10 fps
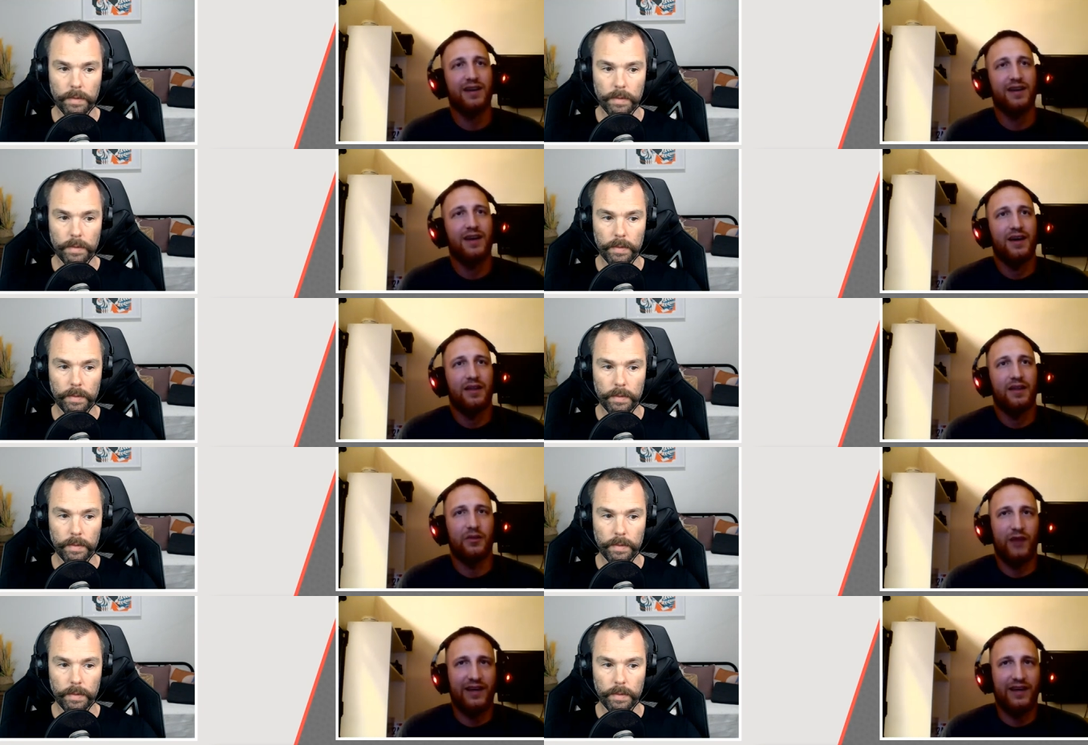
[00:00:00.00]
Speaker 1: the
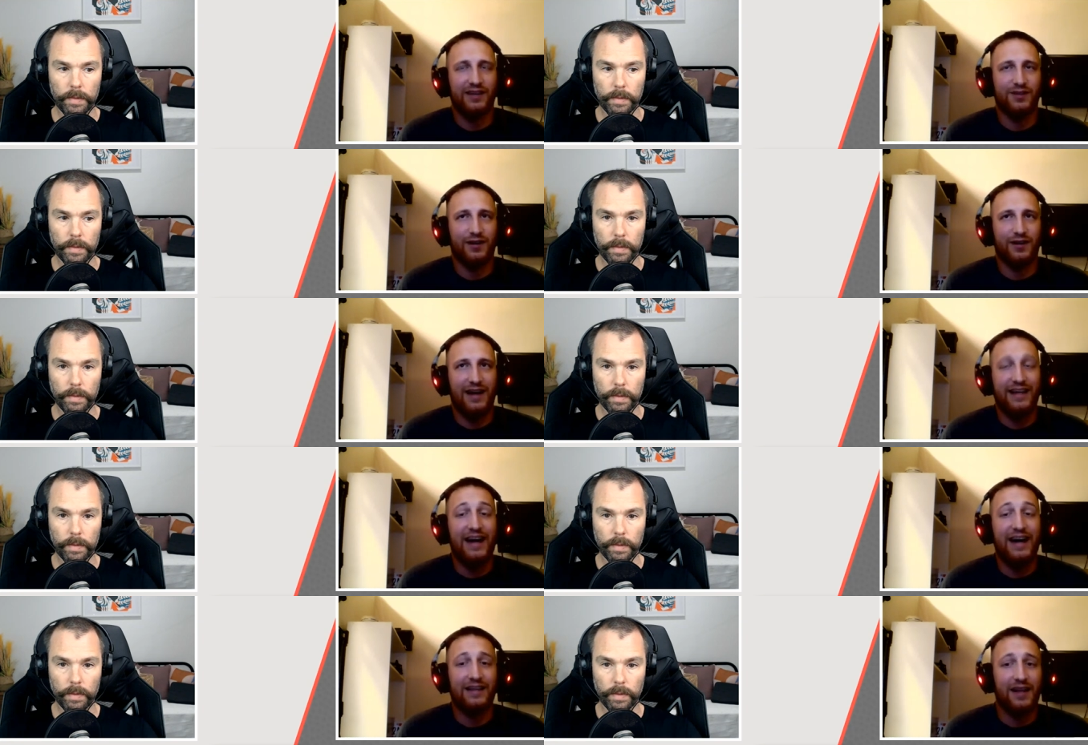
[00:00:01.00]
rankings are a
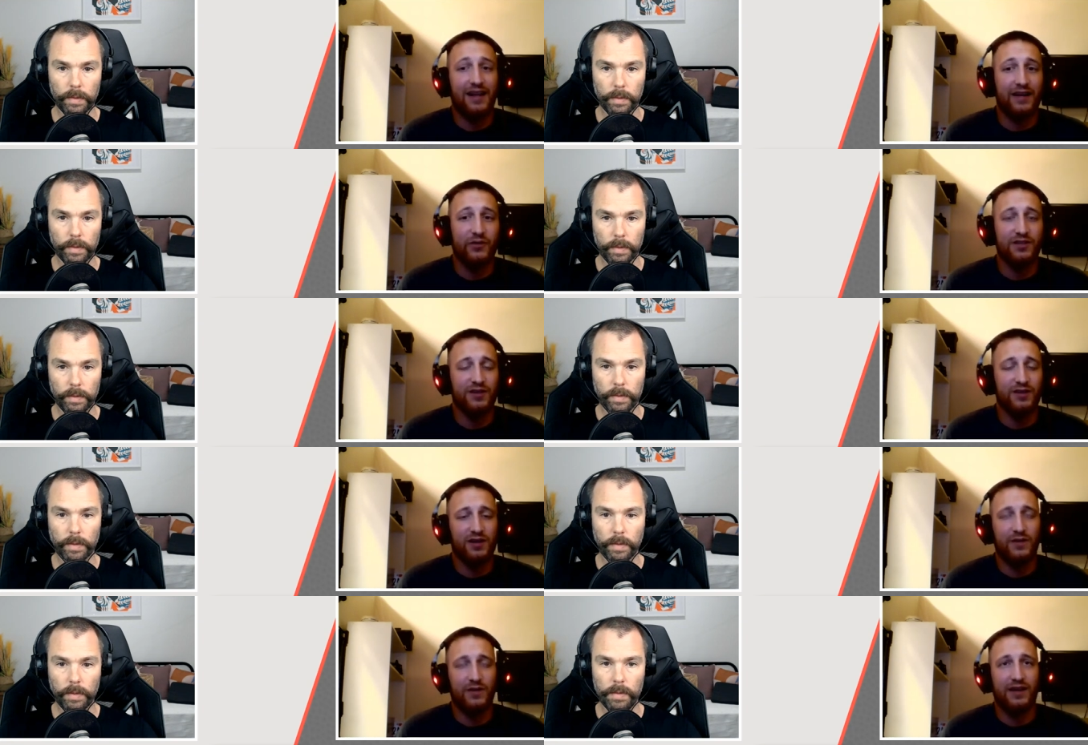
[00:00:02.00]
guideline. We just talked about it the
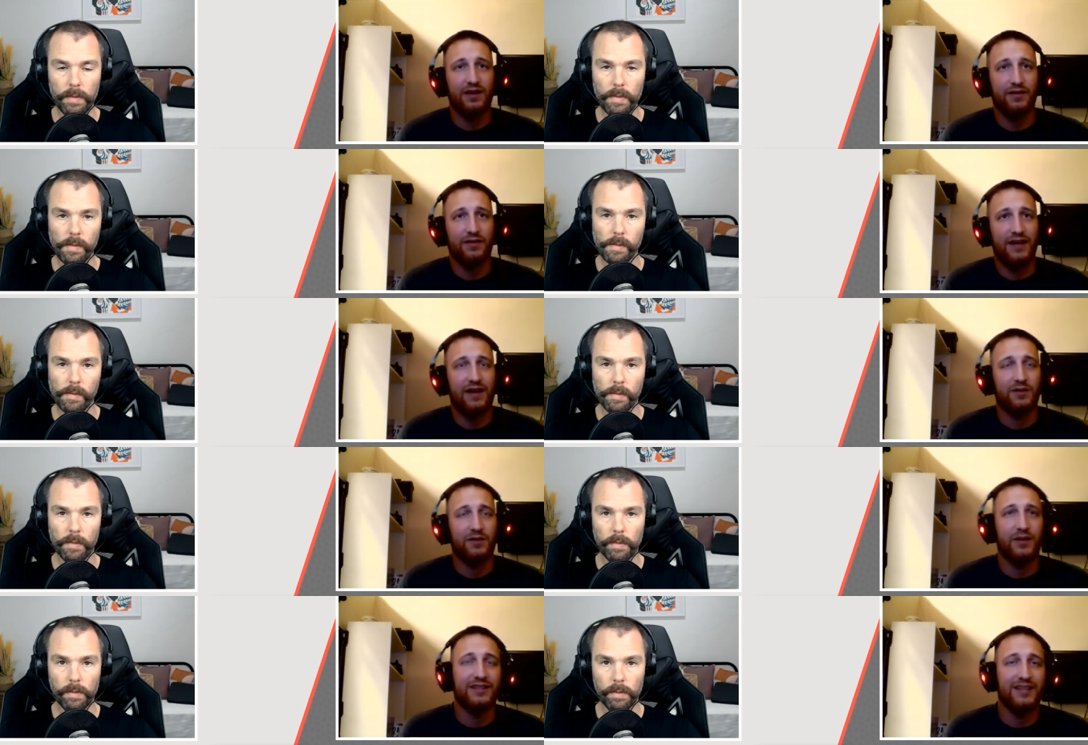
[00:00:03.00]
other day on Punt
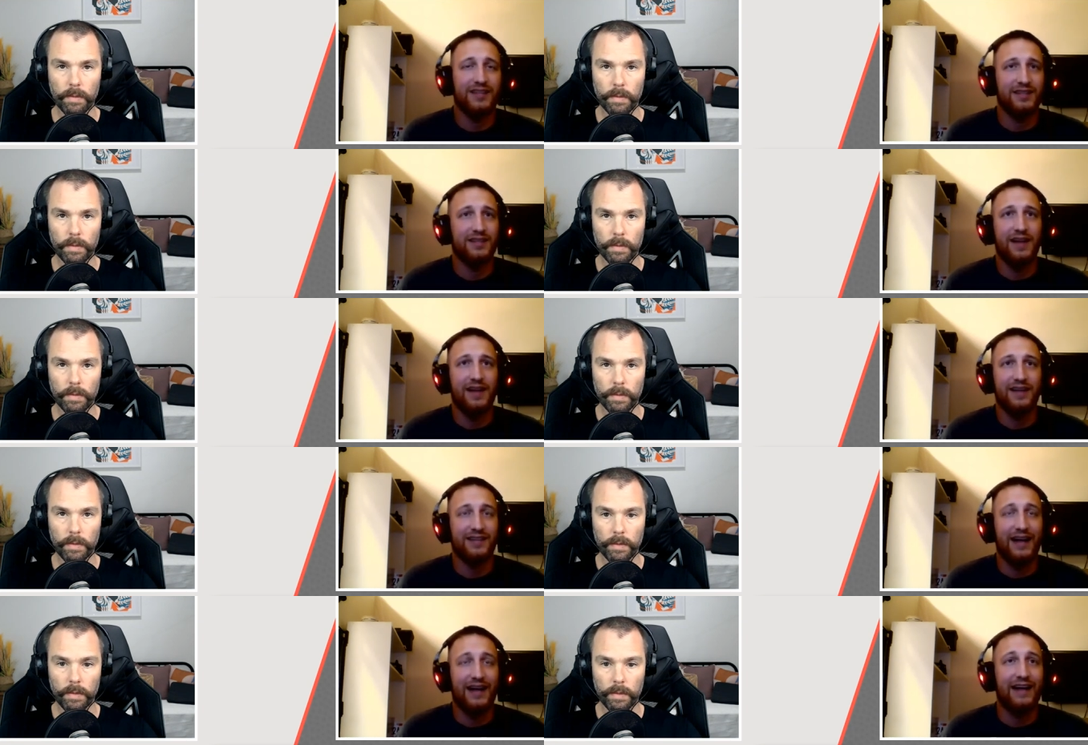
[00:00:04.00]
Intended. It's a
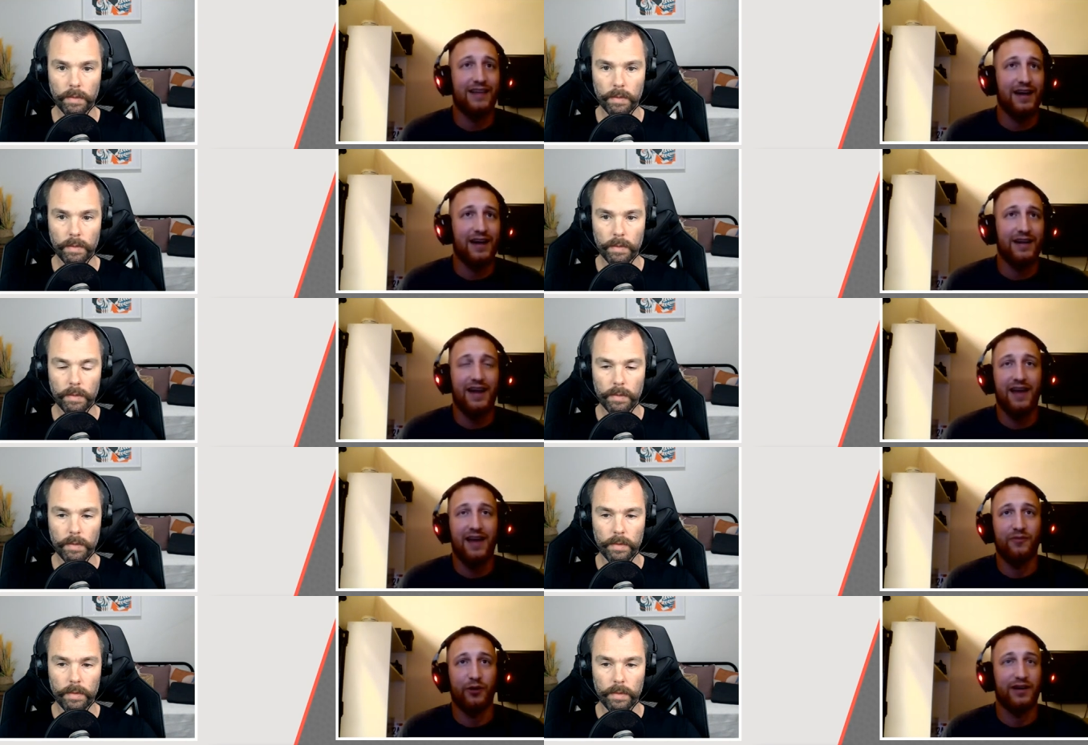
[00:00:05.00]
guideline, and we're here
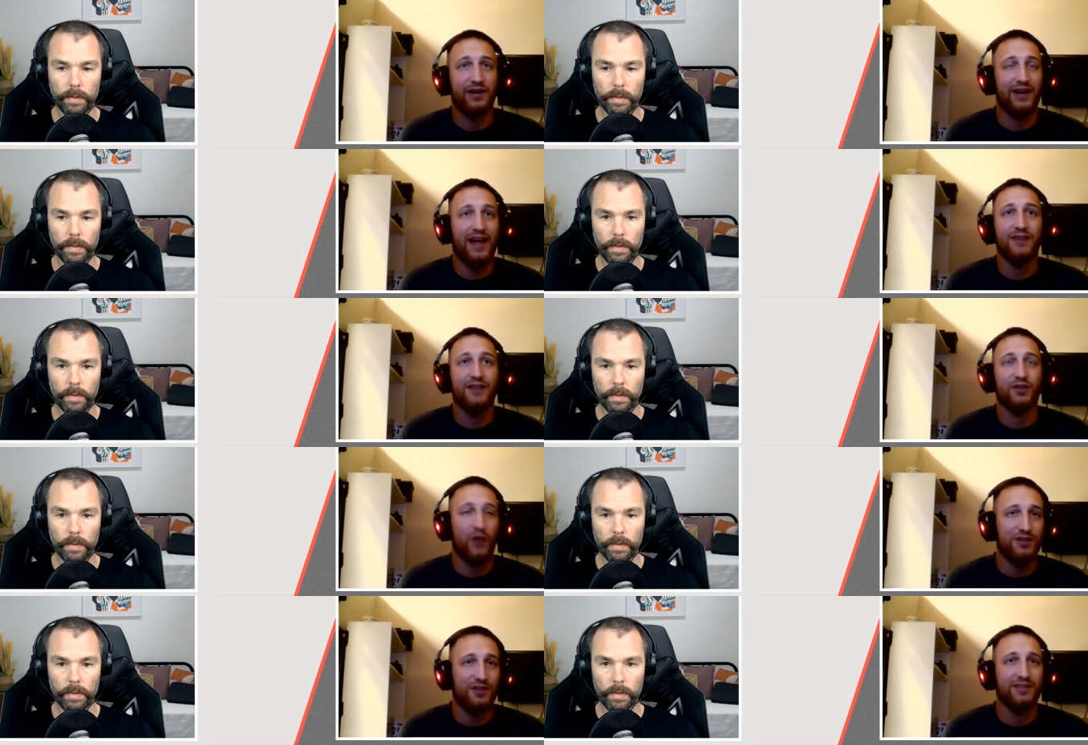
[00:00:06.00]
to answer questions
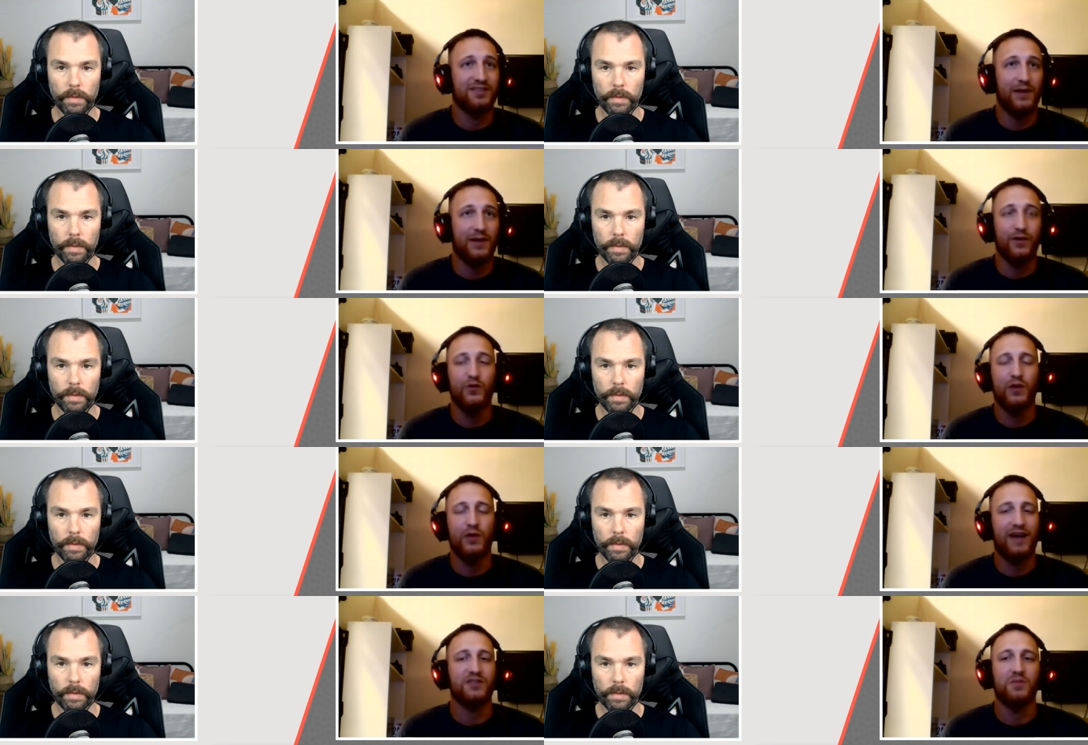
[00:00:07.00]
about who would actually be
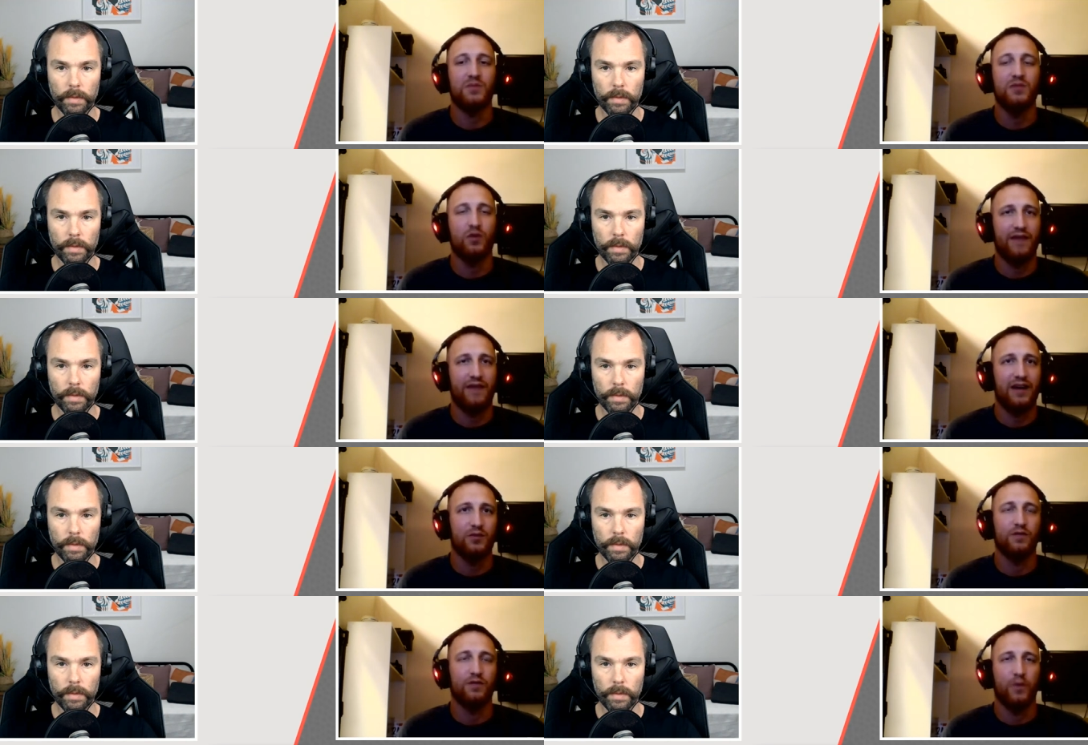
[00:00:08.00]
more valuable for
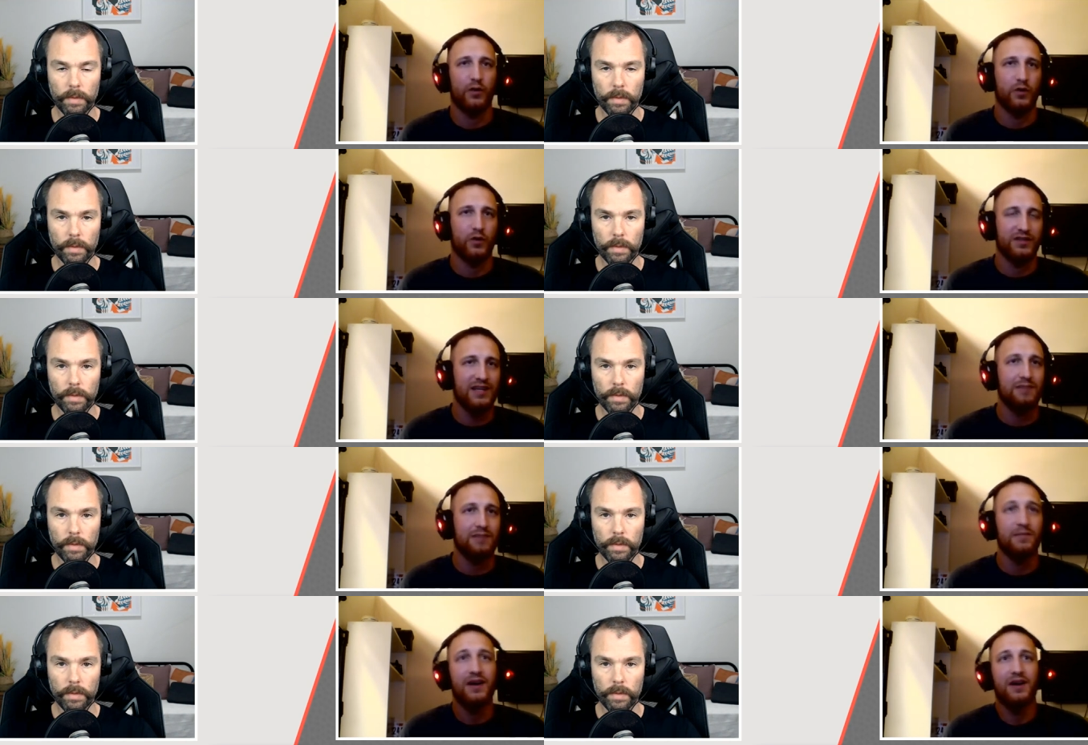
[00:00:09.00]
your team
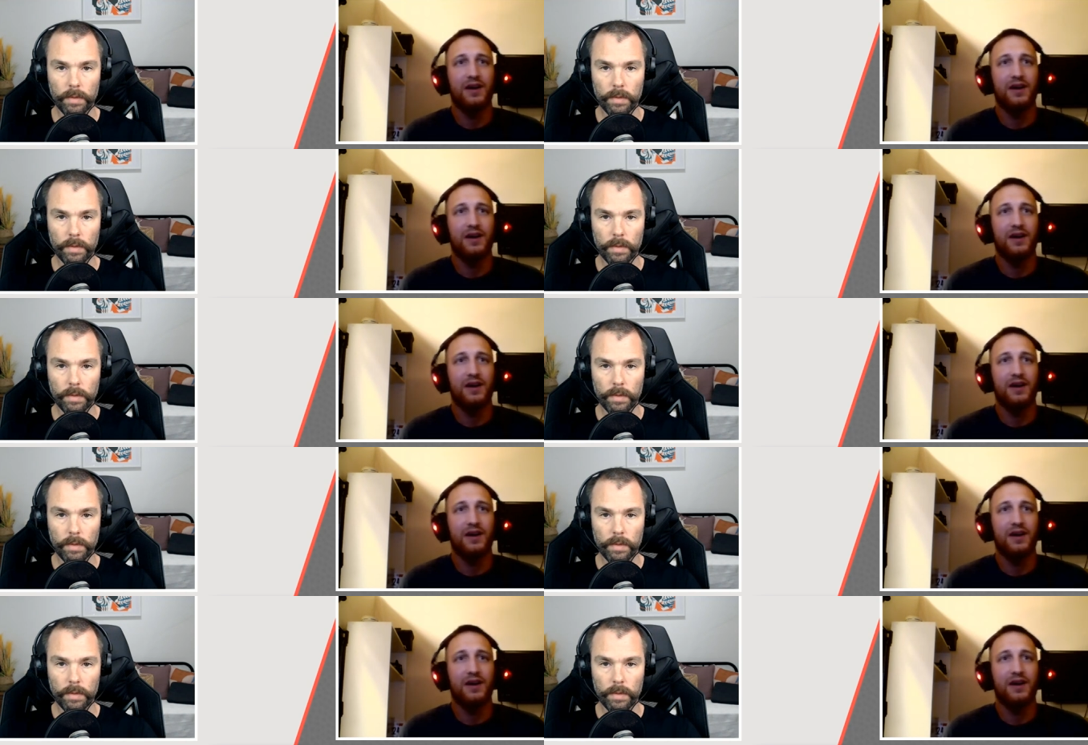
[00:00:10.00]
but at a